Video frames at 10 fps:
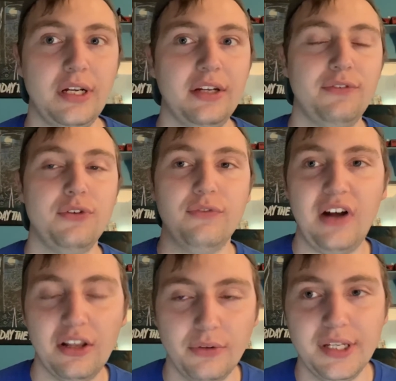And if you
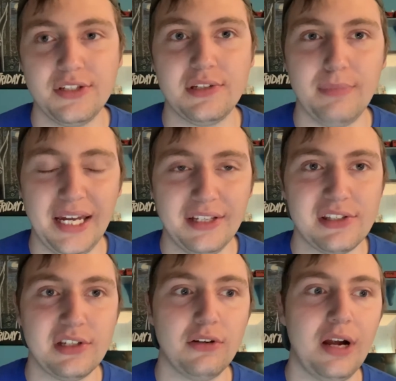follow my
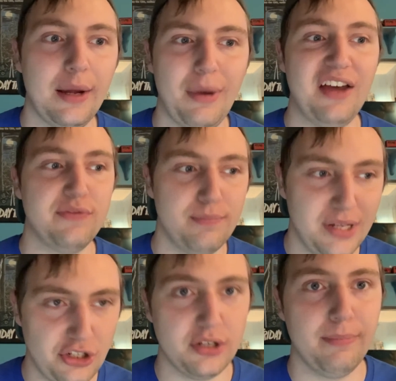Instagram, I've
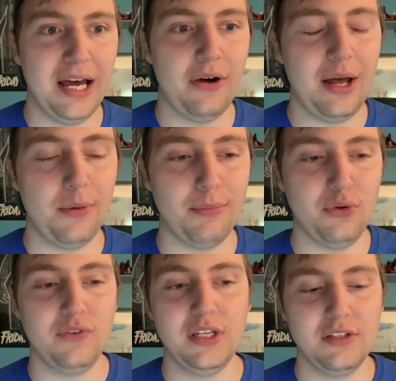bitched about how
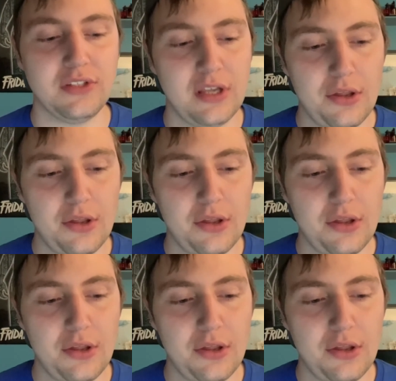movies